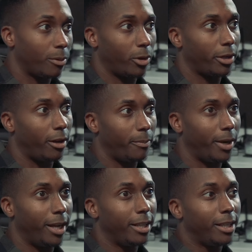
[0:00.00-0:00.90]
and whatnot. Yeah.
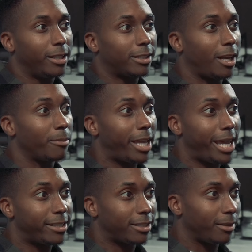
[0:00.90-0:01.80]
But yeah. And that's what some
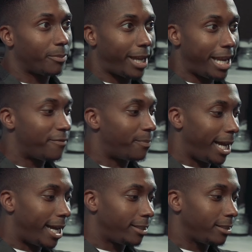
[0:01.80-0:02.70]
kids behave
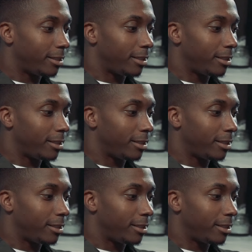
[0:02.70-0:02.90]
bad.